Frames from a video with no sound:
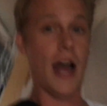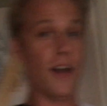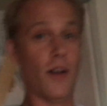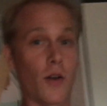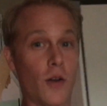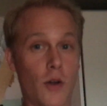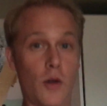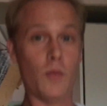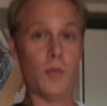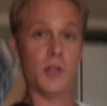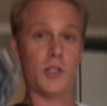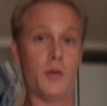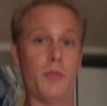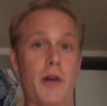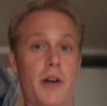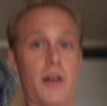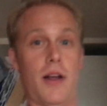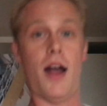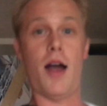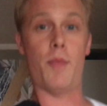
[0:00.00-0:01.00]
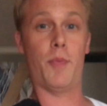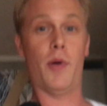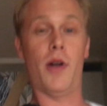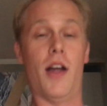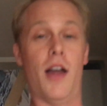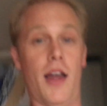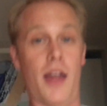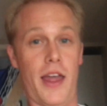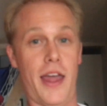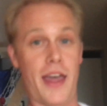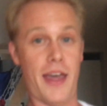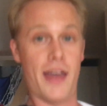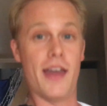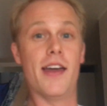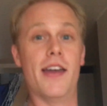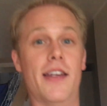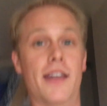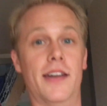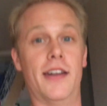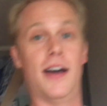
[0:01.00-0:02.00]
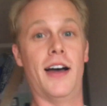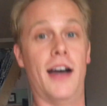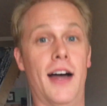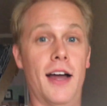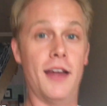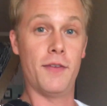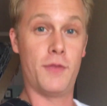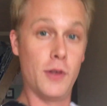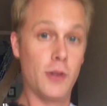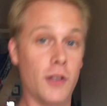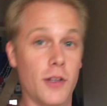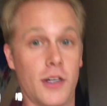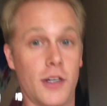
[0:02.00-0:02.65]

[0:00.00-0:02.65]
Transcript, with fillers: I don't know much about opera, and if you